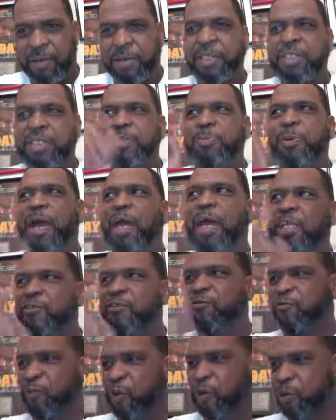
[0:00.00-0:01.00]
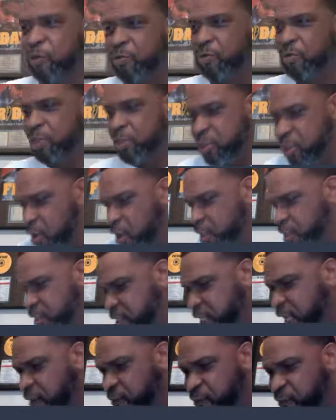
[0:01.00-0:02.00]
Spanish flu, the Georgia
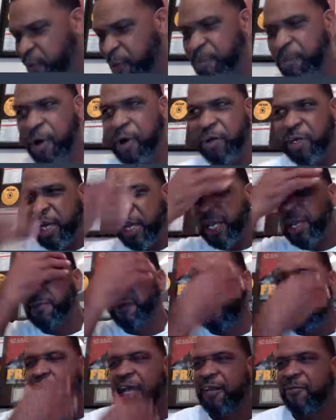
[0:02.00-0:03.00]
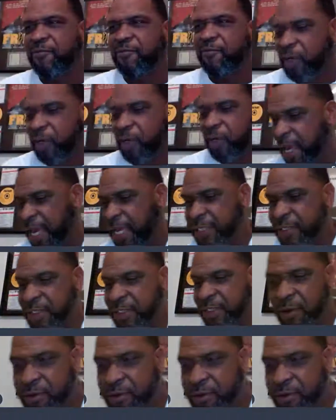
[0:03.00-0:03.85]
Tech football game, everybody had a fucking mask on.